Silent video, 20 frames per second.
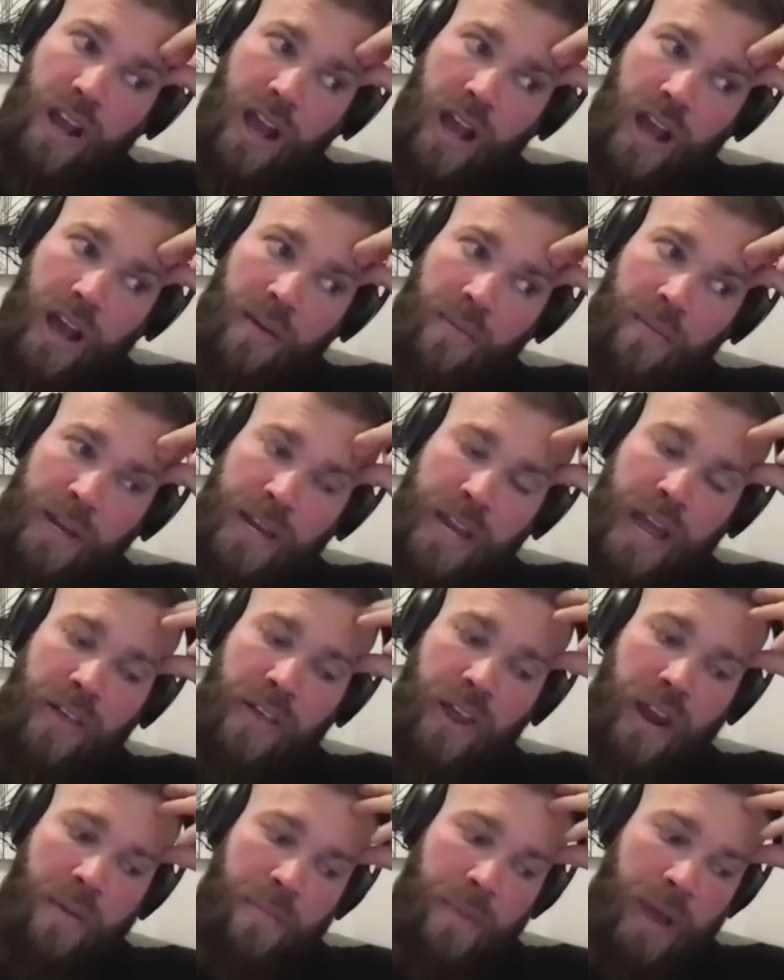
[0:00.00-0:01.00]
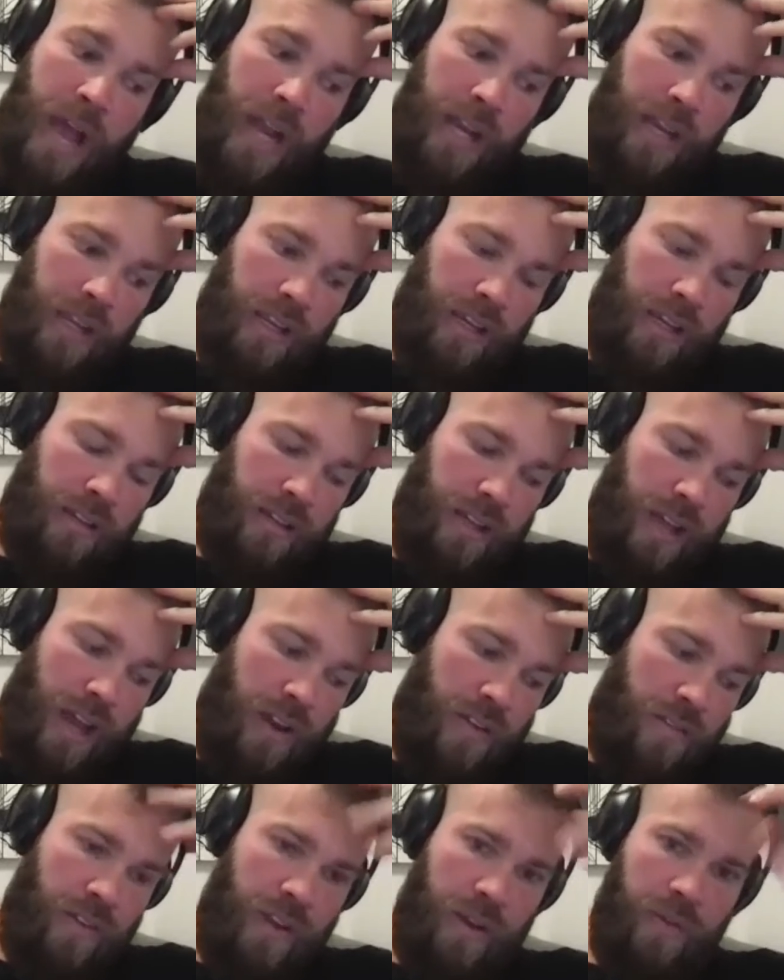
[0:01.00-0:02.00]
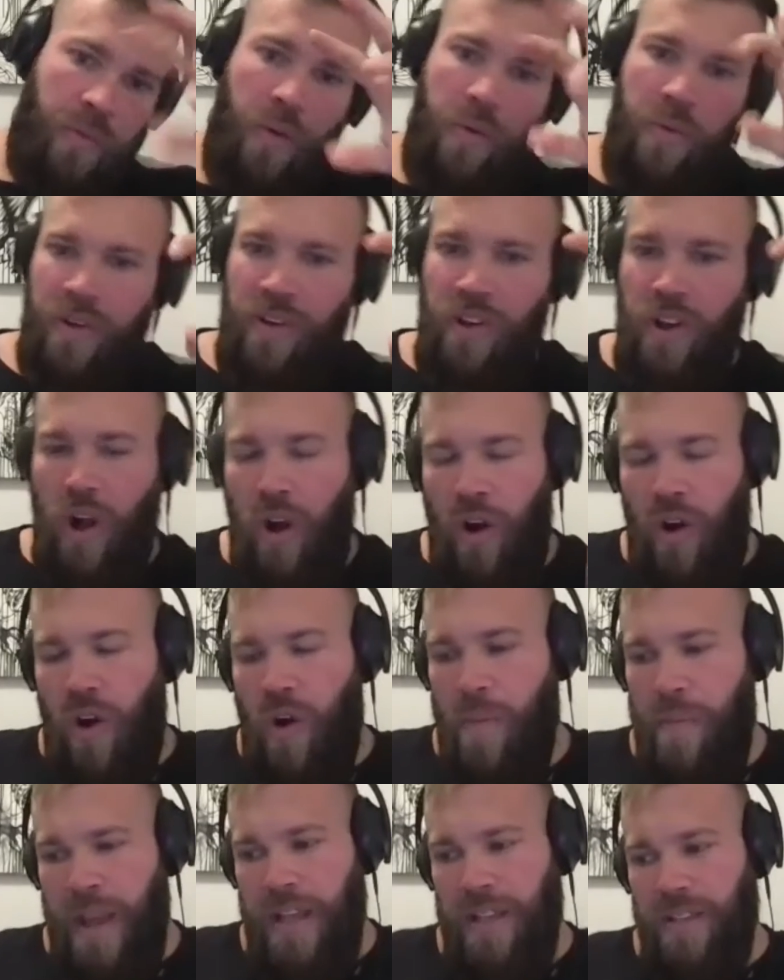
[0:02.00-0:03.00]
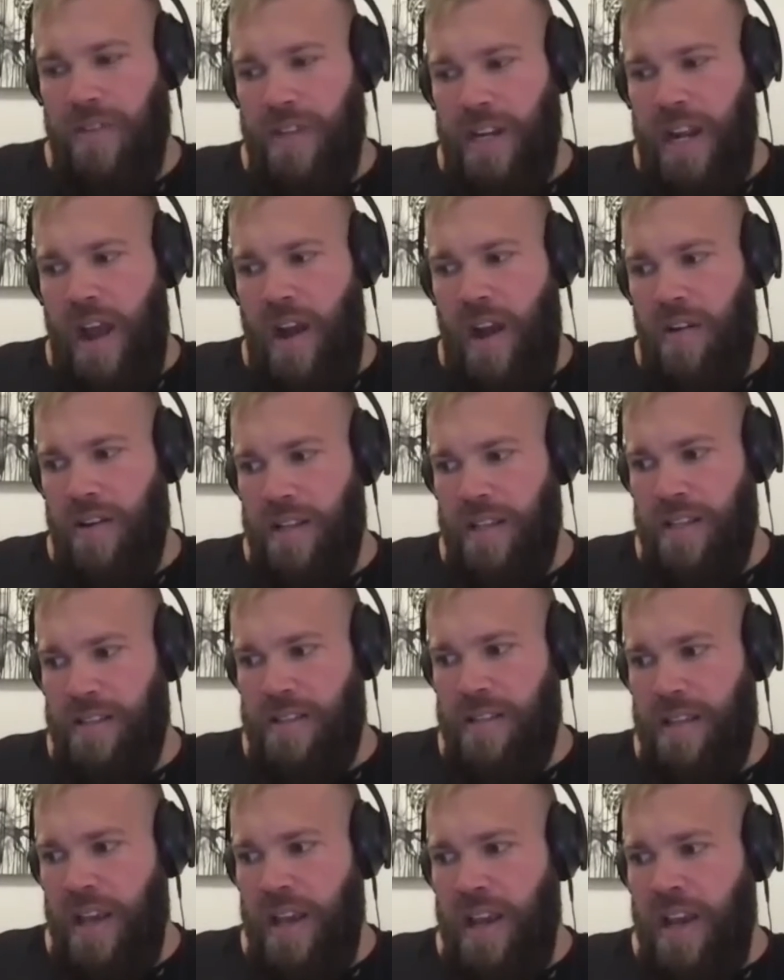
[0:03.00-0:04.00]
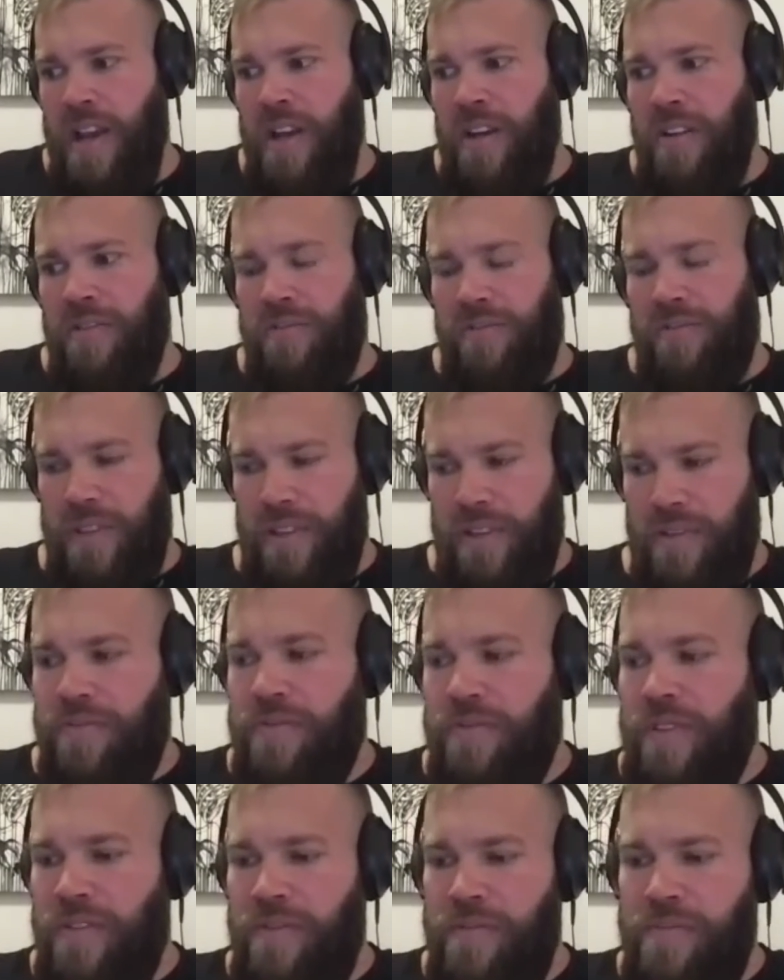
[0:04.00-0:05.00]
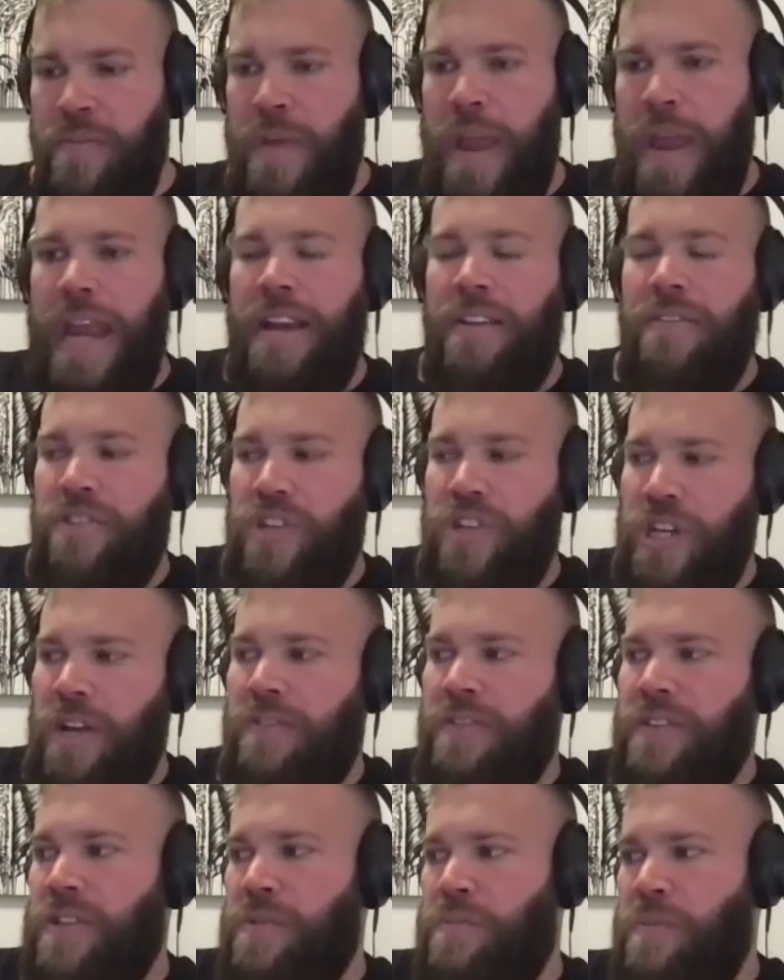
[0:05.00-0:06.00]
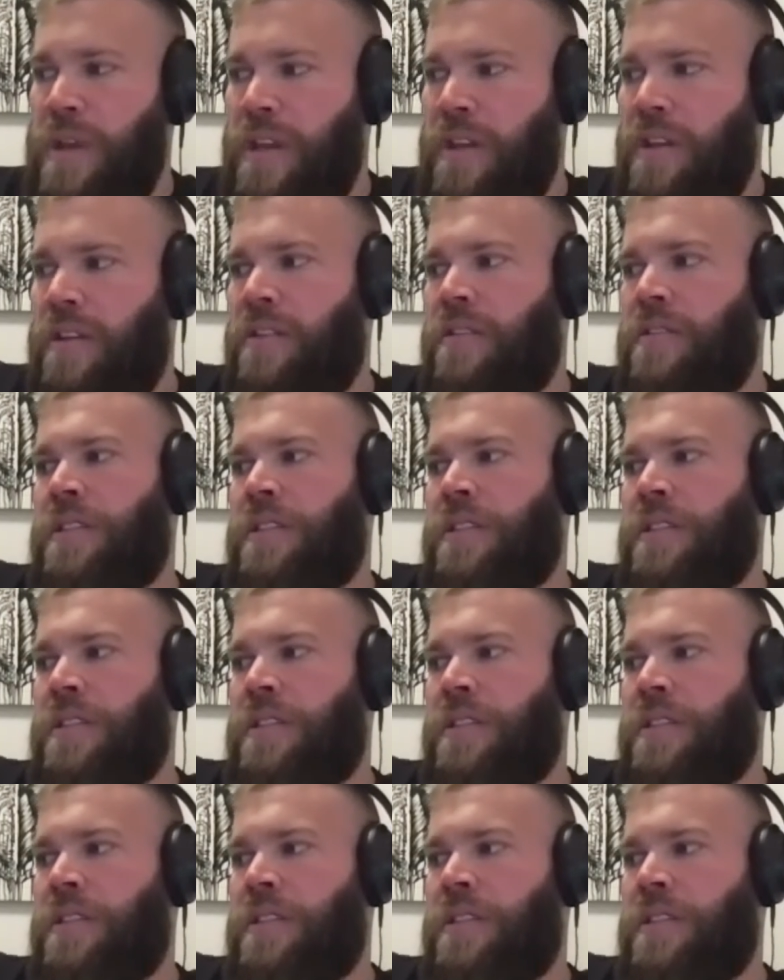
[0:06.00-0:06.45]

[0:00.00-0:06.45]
But now that I'm back in kind of like what we'll call home base for now, it's the main shift has been